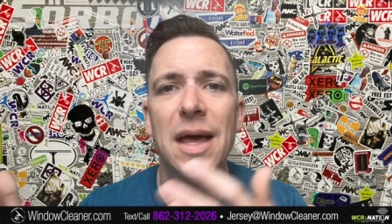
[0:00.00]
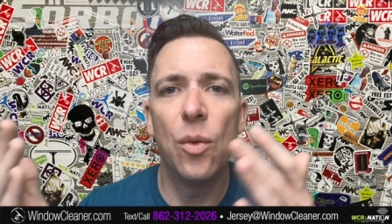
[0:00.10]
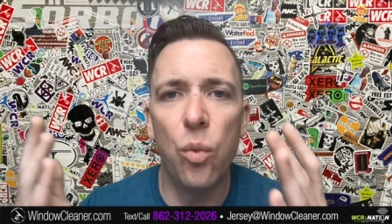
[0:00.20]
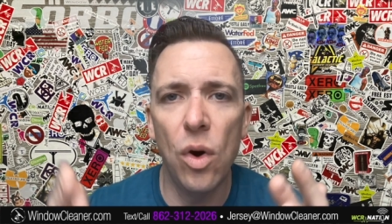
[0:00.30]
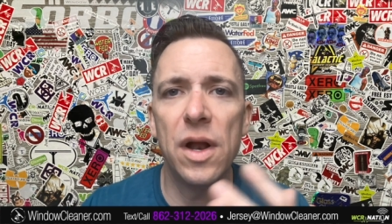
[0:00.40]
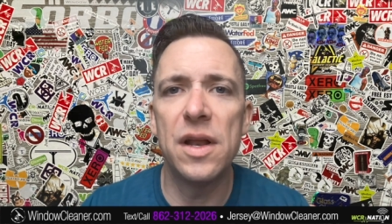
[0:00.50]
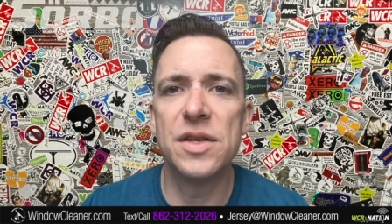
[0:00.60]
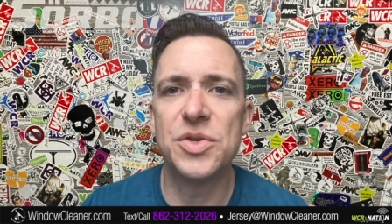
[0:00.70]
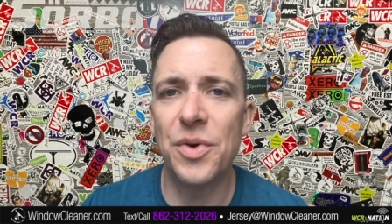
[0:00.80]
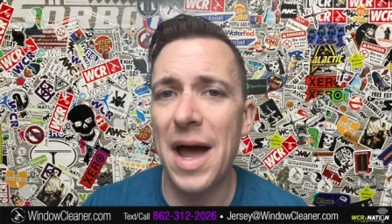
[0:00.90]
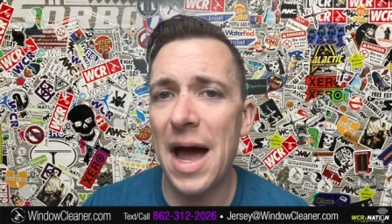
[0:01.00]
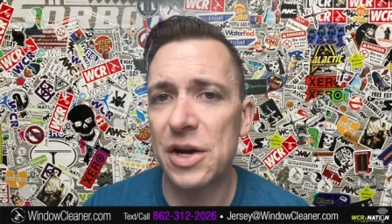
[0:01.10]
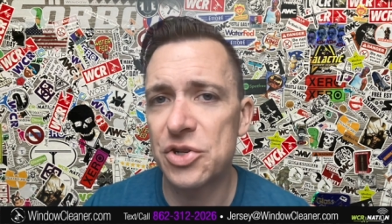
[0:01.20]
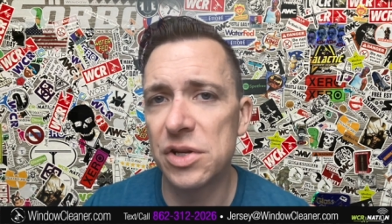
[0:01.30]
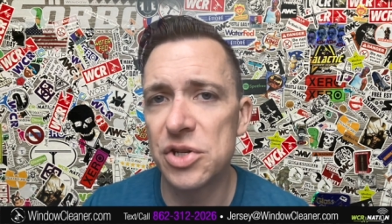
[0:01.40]
at what it is you're
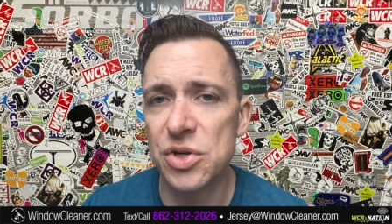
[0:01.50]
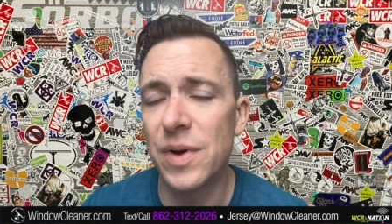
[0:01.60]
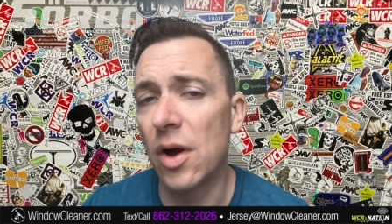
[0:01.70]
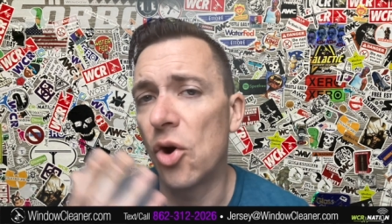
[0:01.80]
actually doing.